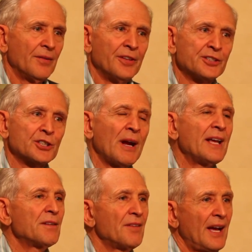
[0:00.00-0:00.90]
the
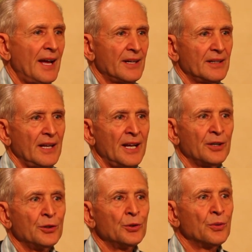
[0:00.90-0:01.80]
strain of that and
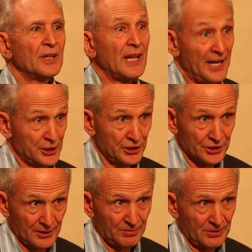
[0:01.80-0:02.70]
a new
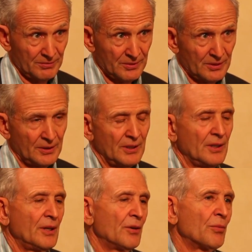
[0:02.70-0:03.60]
relationship
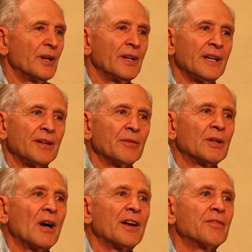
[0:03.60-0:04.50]
really
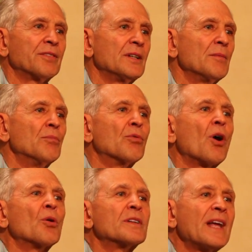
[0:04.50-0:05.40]
kind of
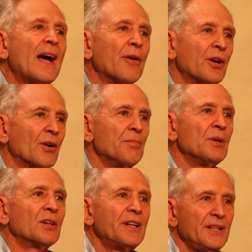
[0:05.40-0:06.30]
broke down her
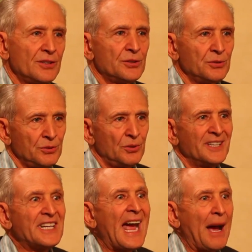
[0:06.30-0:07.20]
ability to
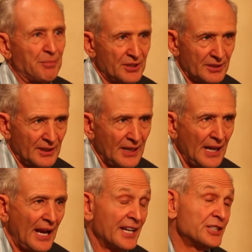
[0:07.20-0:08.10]
adapt,
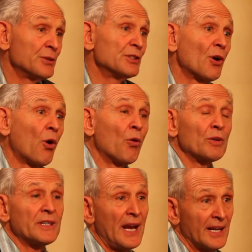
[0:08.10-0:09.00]
and she
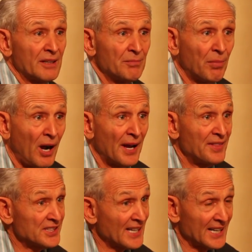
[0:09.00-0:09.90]
overtaken by
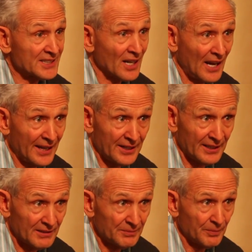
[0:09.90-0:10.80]
this
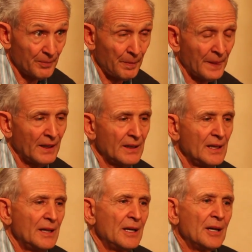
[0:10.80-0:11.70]
anxiety.
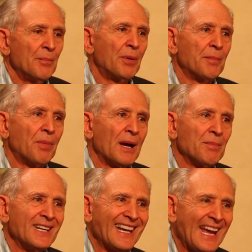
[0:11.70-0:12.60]
But by
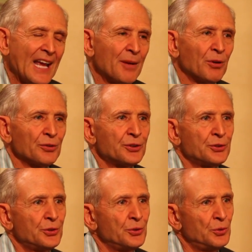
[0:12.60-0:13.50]
being able
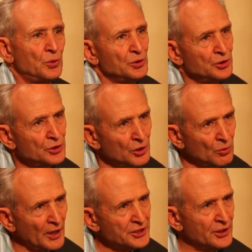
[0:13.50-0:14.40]
to do
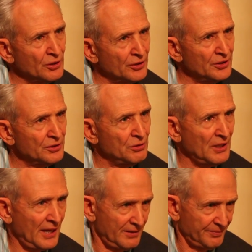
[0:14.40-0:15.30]
what she couldn't do
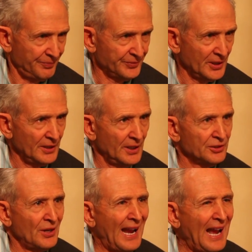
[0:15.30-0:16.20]
then,
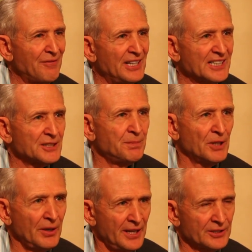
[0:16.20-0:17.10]
to have an
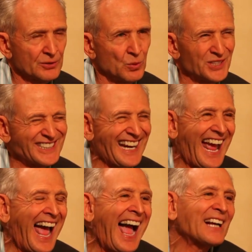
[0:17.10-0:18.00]
experience which
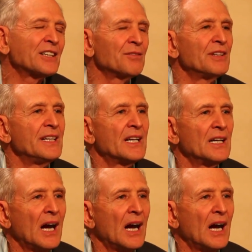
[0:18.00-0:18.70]
actively